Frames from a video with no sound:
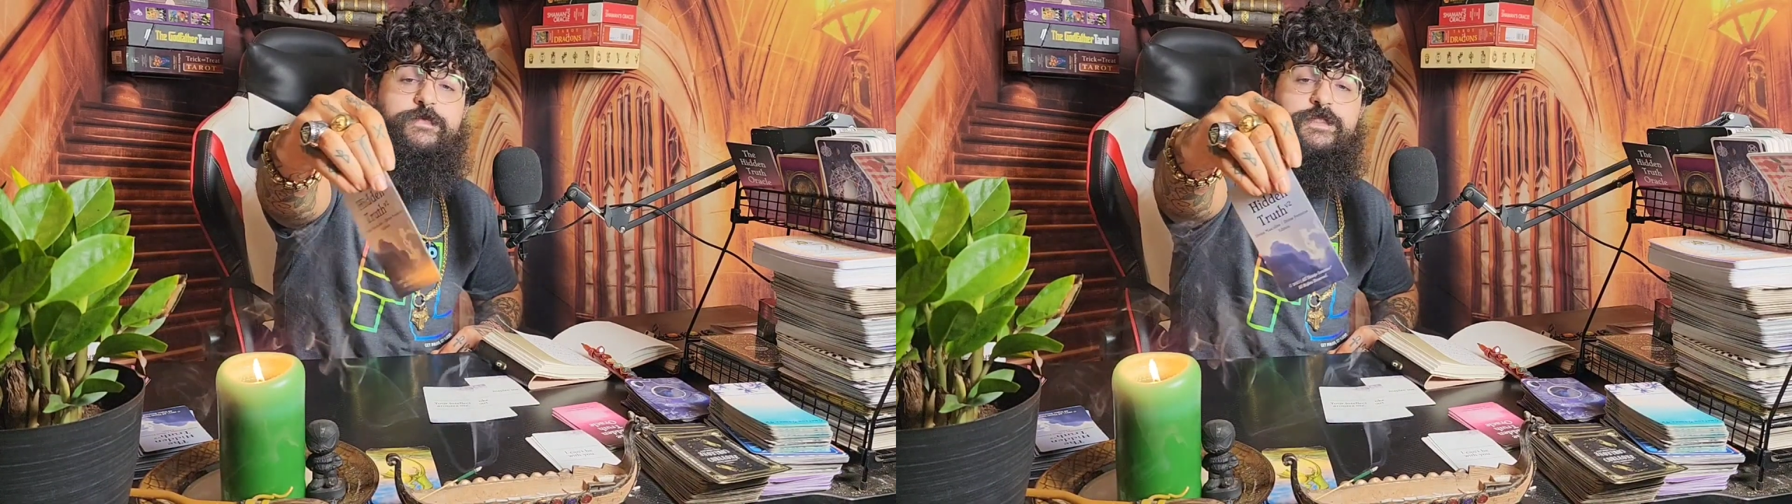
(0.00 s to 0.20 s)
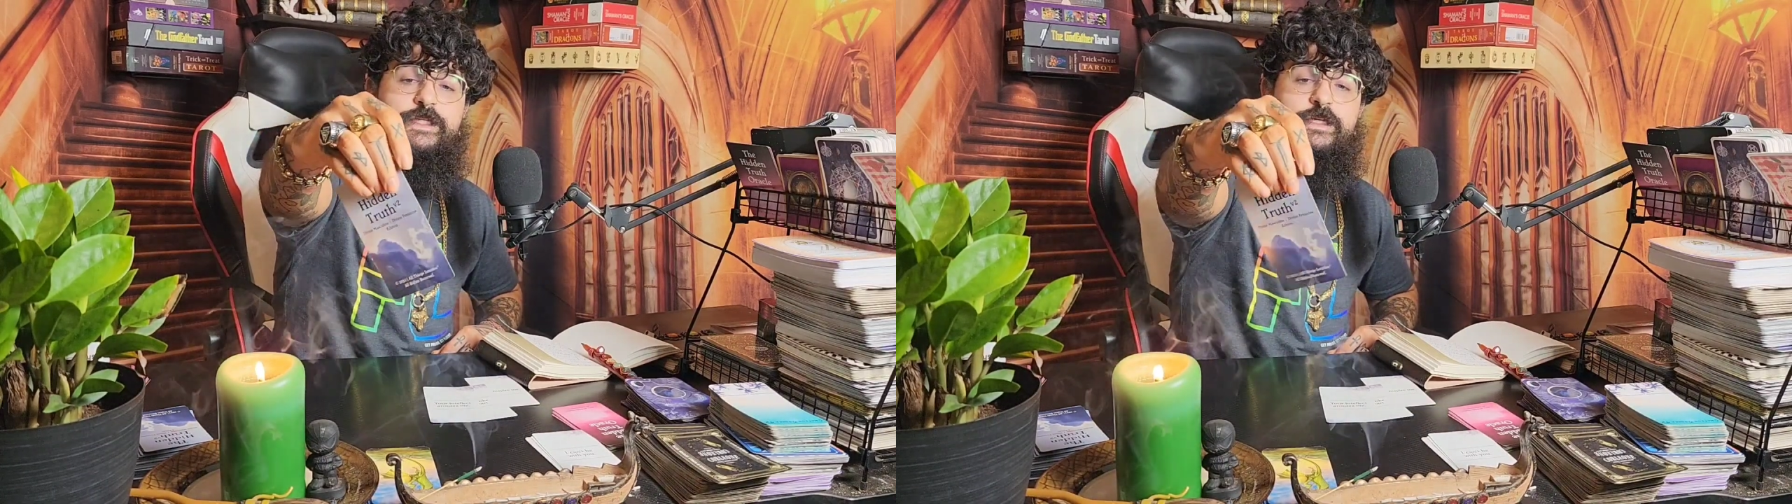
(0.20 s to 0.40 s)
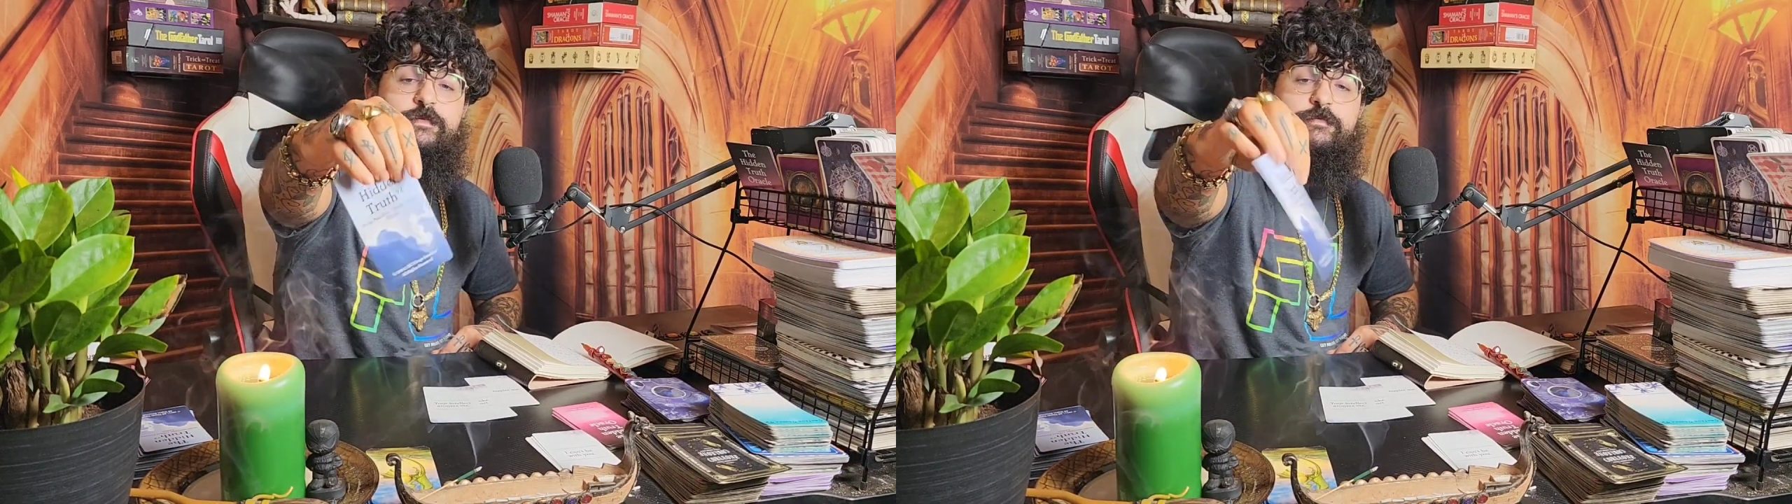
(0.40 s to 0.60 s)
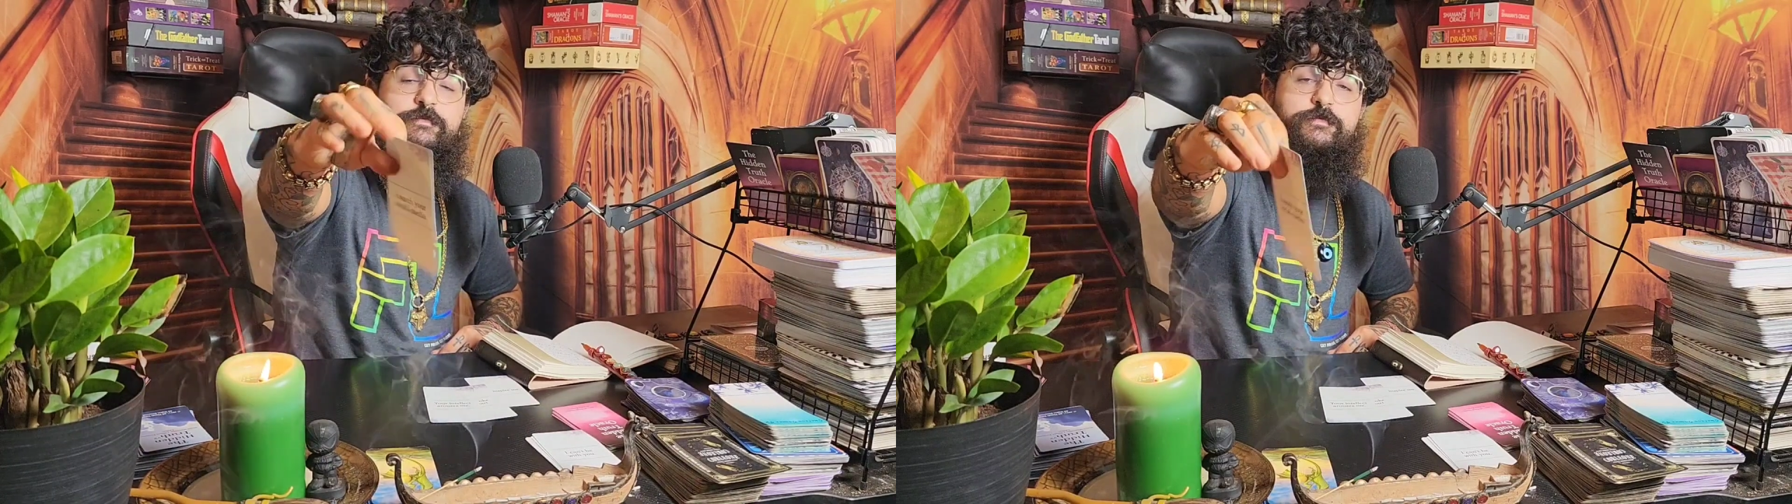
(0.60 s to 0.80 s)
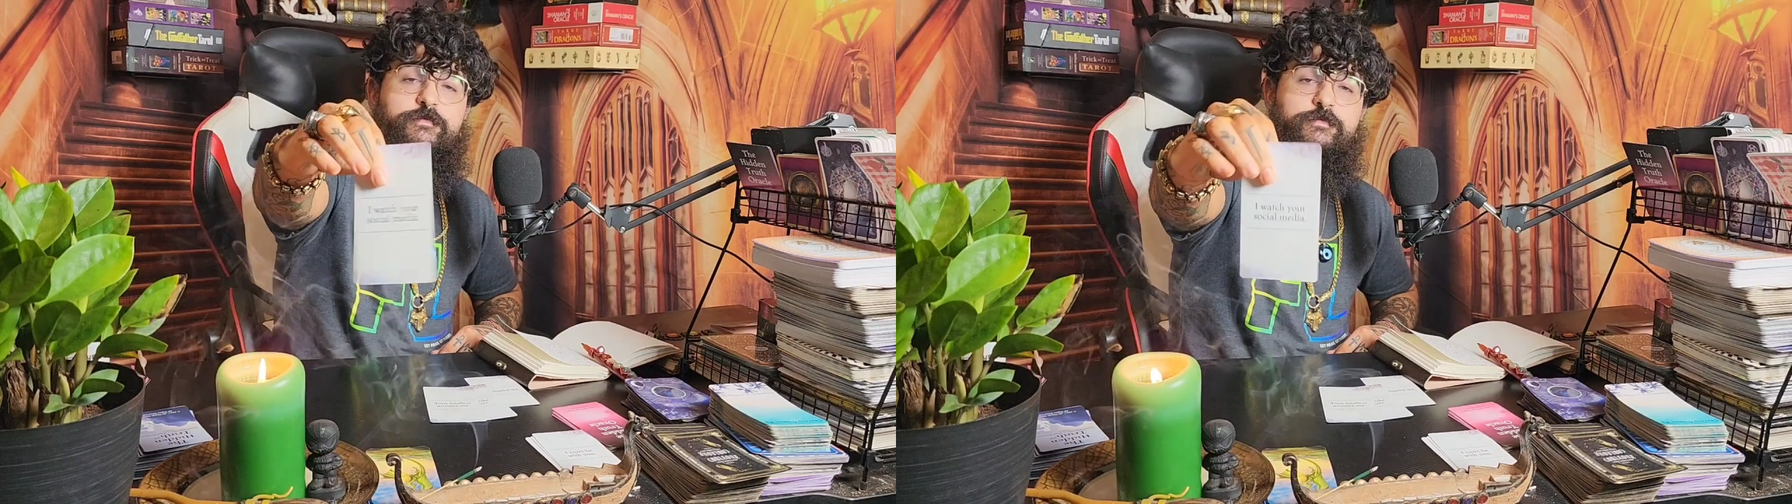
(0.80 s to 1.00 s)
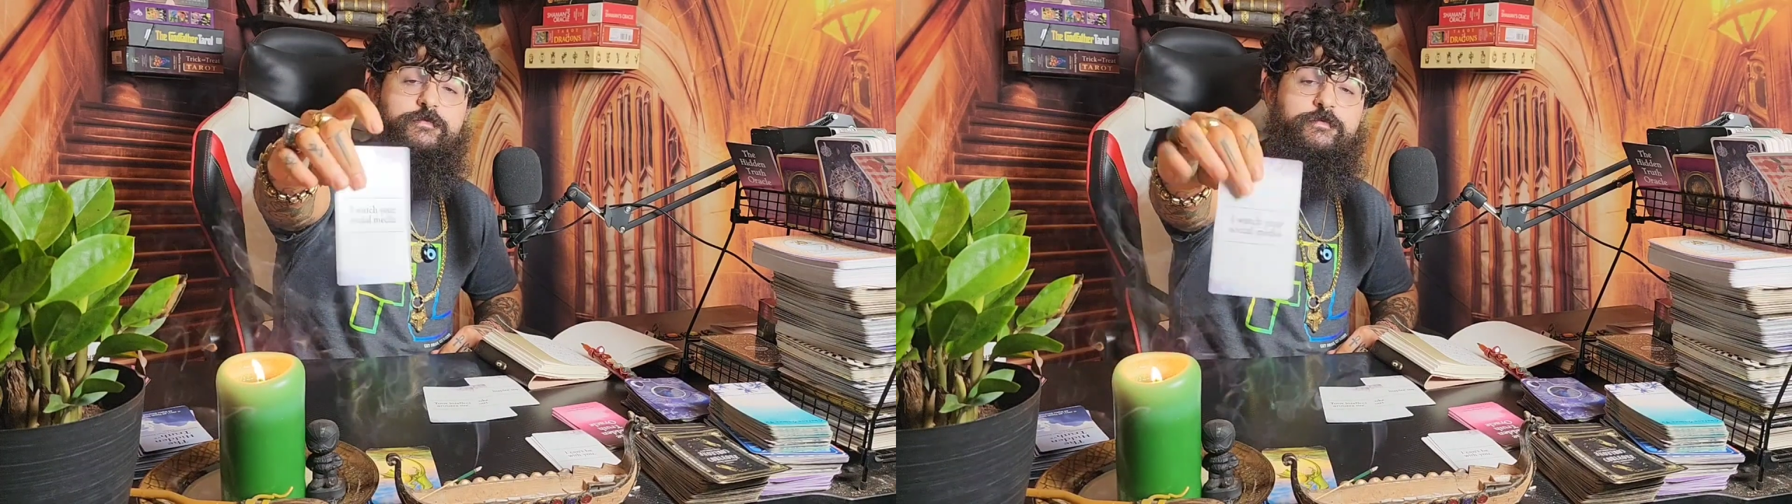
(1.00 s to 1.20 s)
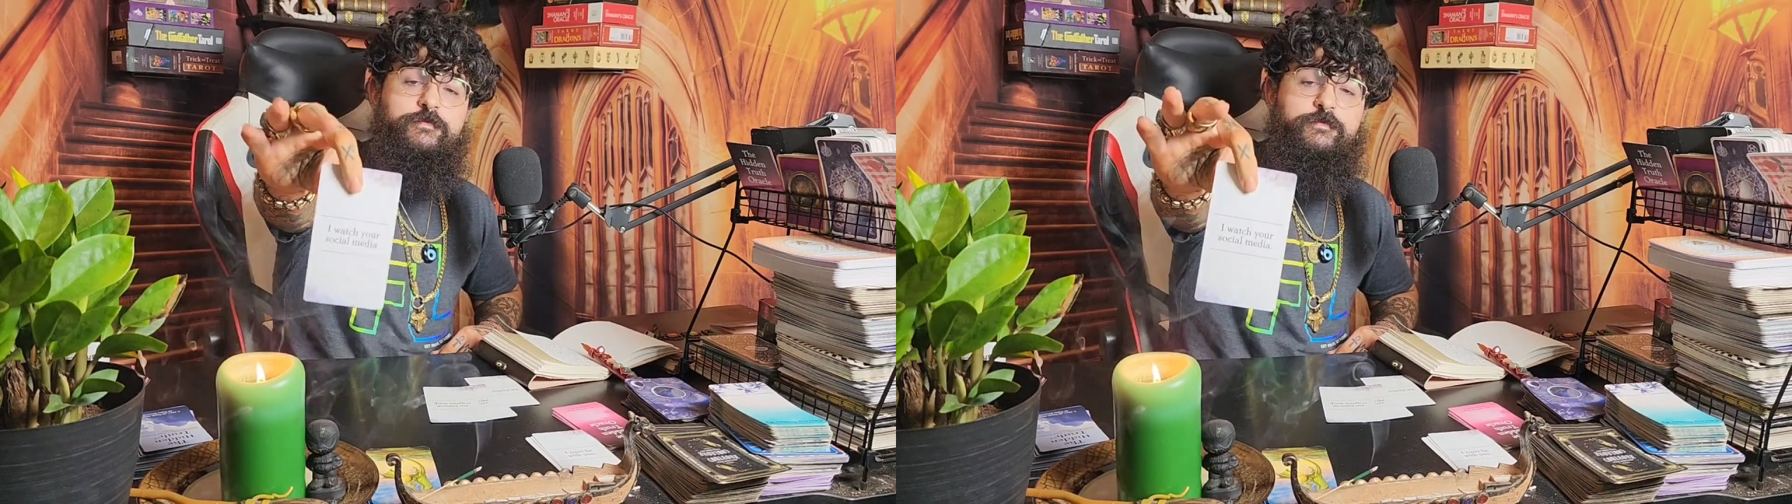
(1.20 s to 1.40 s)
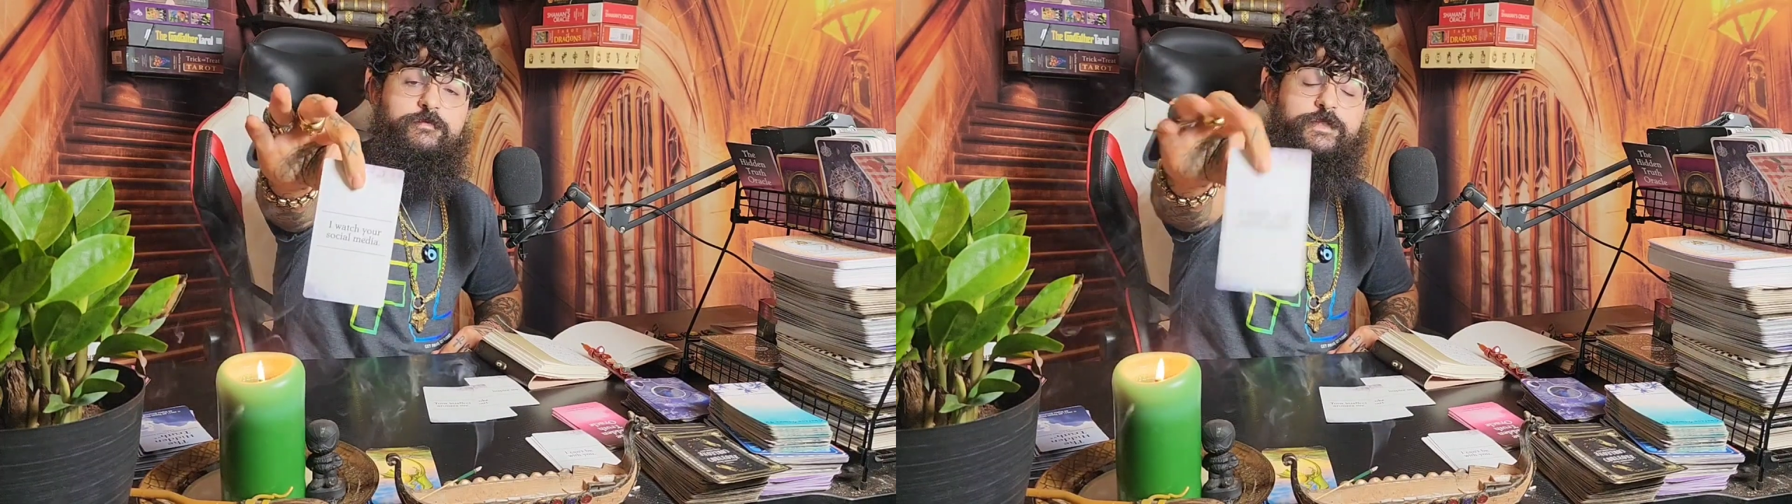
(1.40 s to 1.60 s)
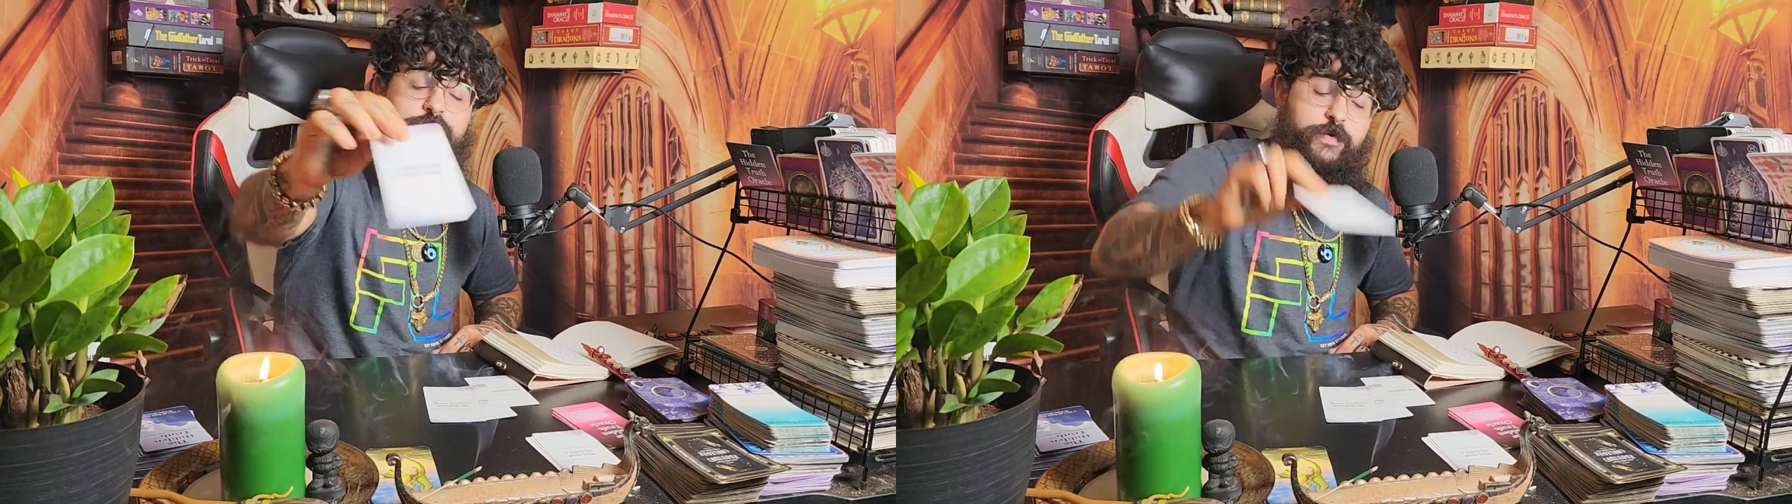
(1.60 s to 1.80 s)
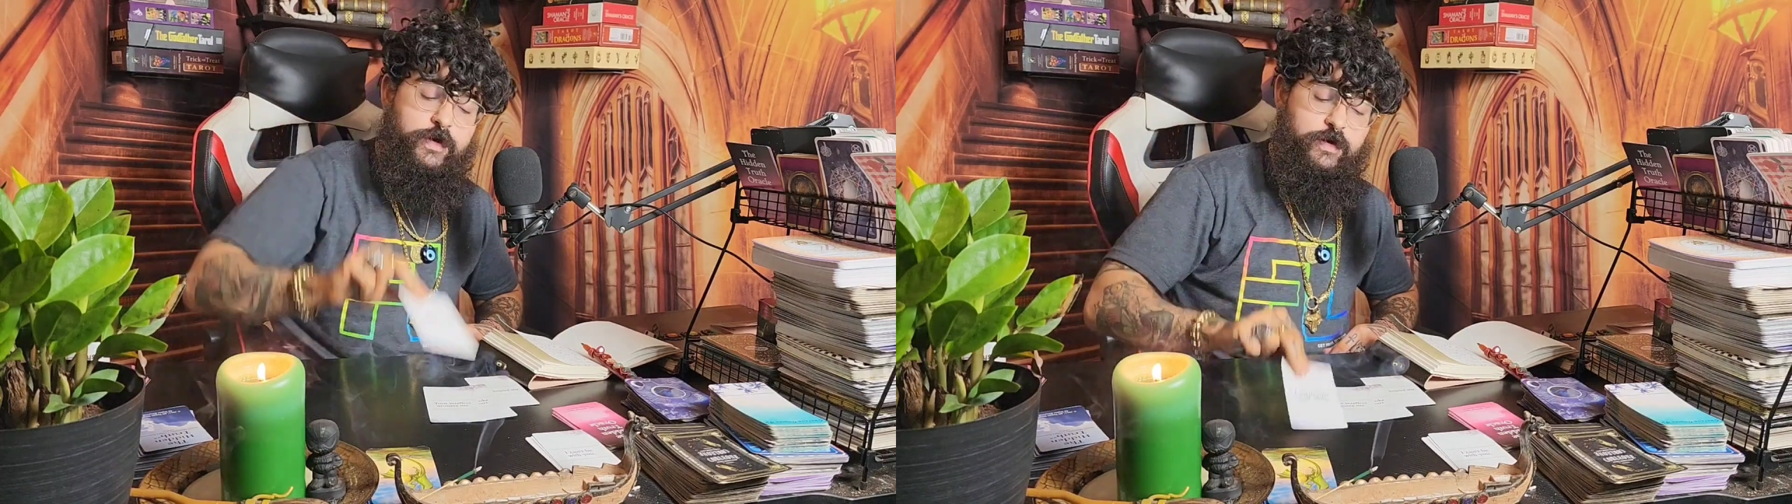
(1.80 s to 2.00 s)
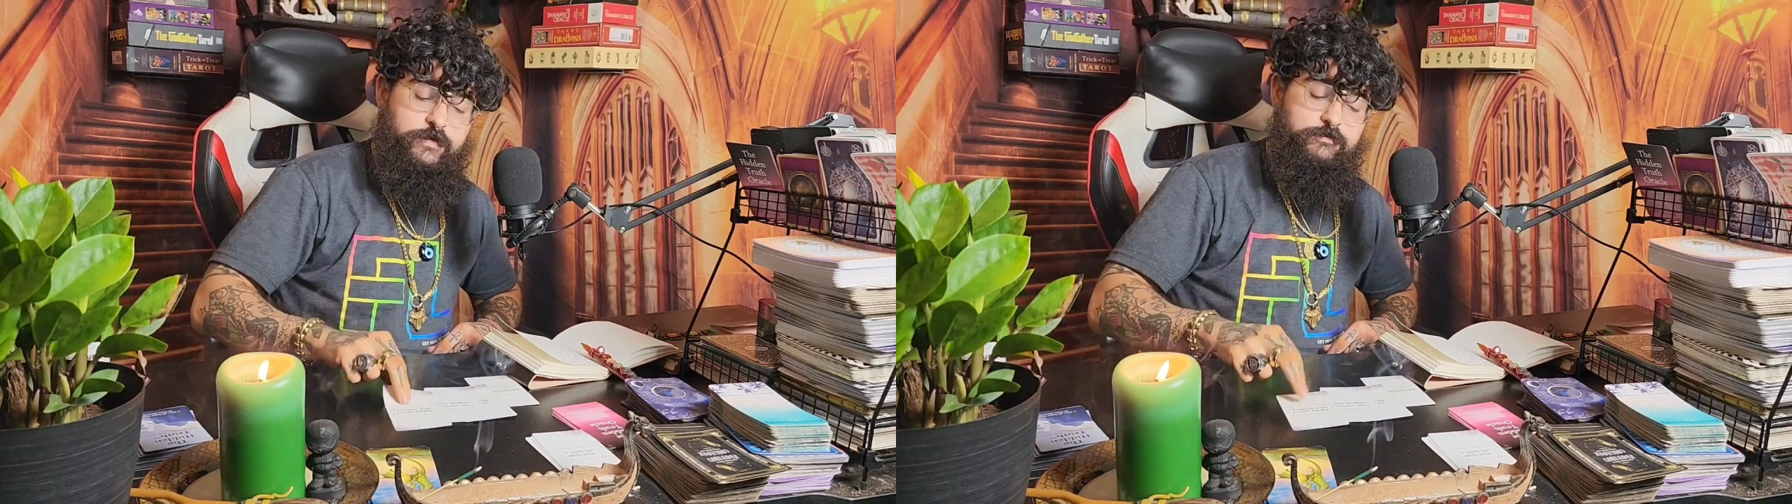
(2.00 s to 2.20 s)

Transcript: to see what's going on,